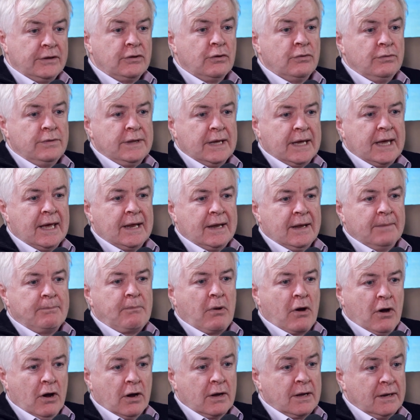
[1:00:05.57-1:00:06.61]
they do. They get a
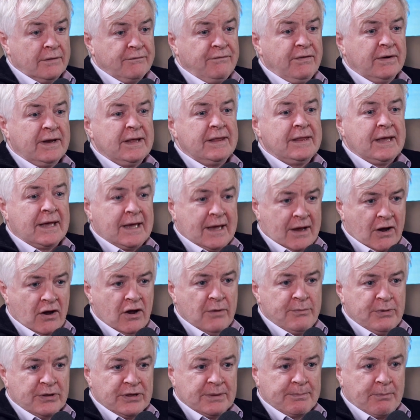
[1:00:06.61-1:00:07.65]
perk, and funny they care
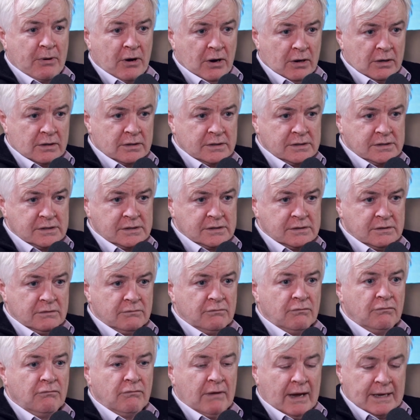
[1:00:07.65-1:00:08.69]
oh. about the perks.
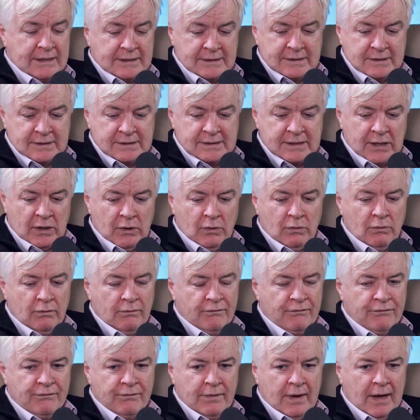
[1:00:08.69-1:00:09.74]
Okay, right. So
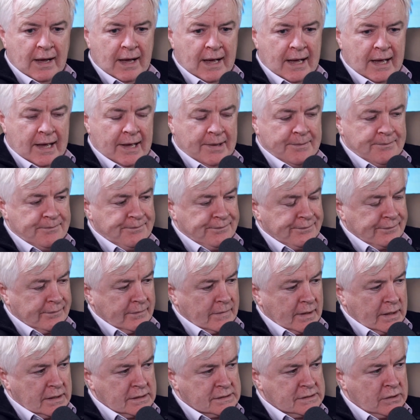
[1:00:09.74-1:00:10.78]
um,
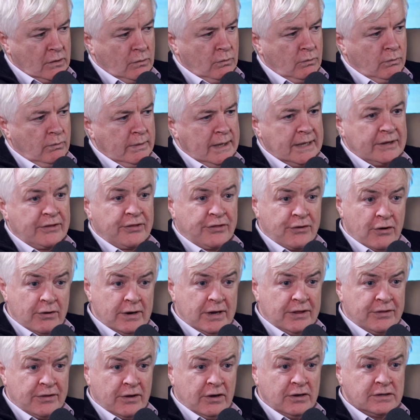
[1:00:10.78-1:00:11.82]
so we had
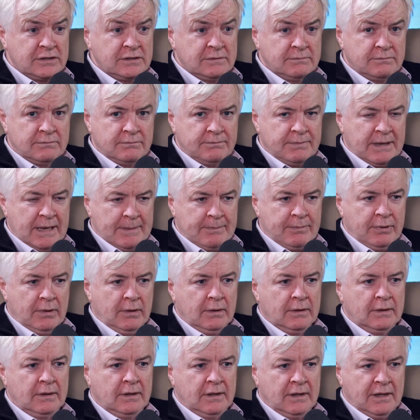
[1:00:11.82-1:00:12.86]
thirty thousand
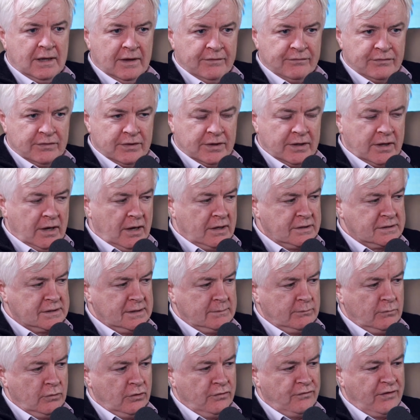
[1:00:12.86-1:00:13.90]
people give to the
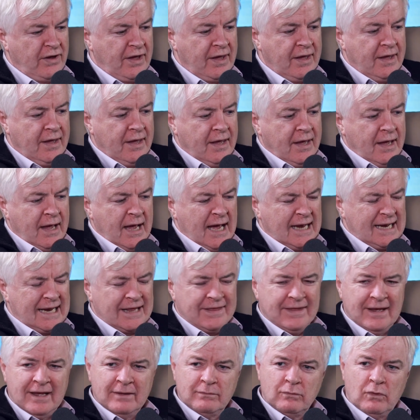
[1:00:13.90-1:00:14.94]
Gosnell movie. And I
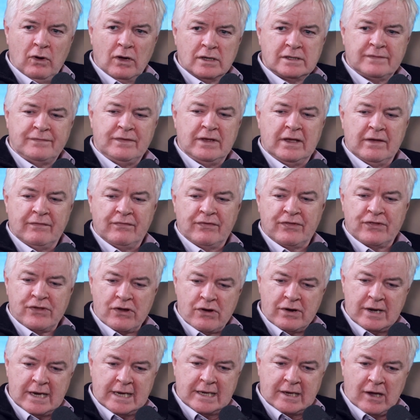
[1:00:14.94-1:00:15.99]
think it was if you give
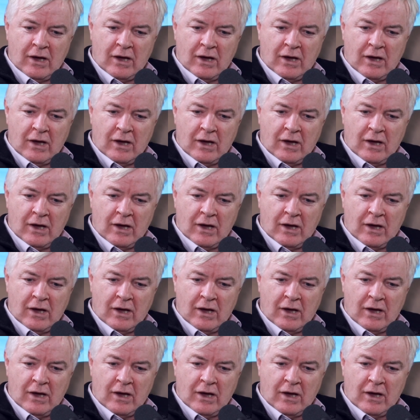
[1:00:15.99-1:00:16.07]
thirty